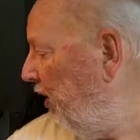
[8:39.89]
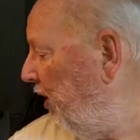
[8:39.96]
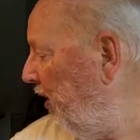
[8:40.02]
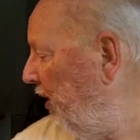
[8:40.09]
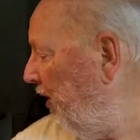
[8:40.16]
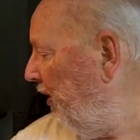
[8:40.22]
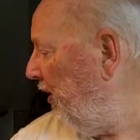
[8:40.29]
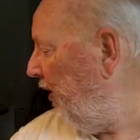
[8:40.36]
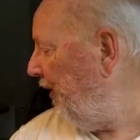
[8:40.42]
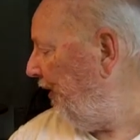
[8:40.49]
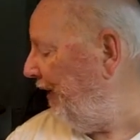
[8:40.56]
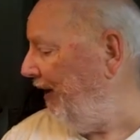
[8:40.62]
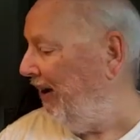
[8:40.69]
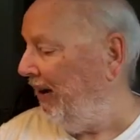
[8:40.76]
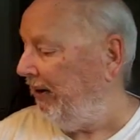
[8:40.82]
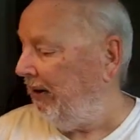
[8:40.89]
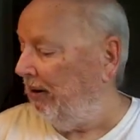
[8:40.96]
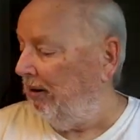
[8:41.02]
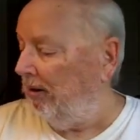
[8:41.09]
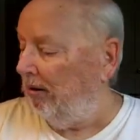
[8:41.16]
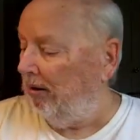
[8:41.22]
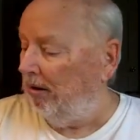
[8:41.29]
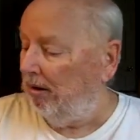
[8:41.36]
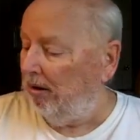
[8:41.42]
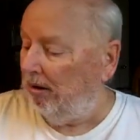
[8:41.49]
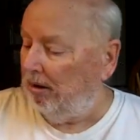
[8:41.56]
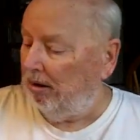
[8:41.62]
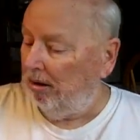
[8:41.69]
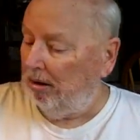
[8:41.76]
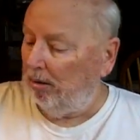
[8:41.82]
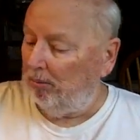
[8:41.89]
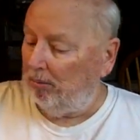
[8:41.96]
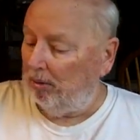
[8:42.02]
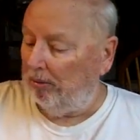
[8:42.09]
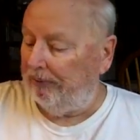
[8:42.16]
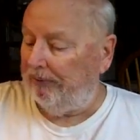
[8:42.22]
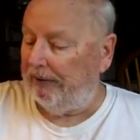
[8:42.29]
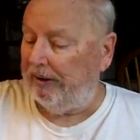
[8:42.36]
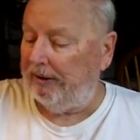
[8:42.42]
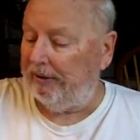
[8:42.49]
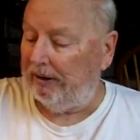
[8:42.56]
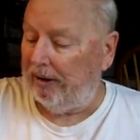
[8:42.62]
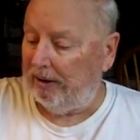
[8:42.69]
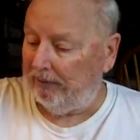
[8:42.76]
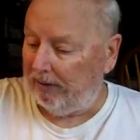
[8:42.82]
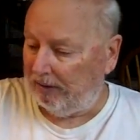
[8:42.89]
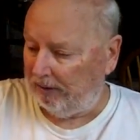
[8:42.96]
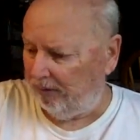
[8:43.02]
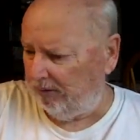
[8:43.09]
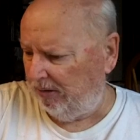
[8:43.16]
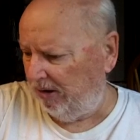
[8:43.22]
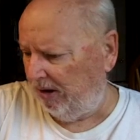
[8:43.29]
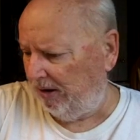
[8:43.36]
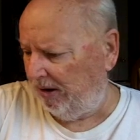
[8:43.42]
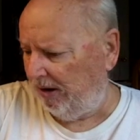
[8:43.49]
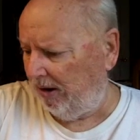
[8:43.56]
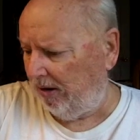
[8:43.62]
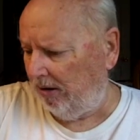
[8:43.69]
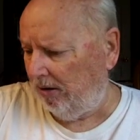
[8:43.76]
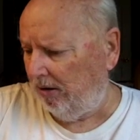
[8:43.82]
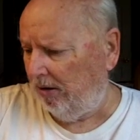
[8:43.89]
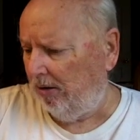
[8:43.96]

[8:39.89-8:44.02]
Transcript: A nut will fit, and I've got no nut now.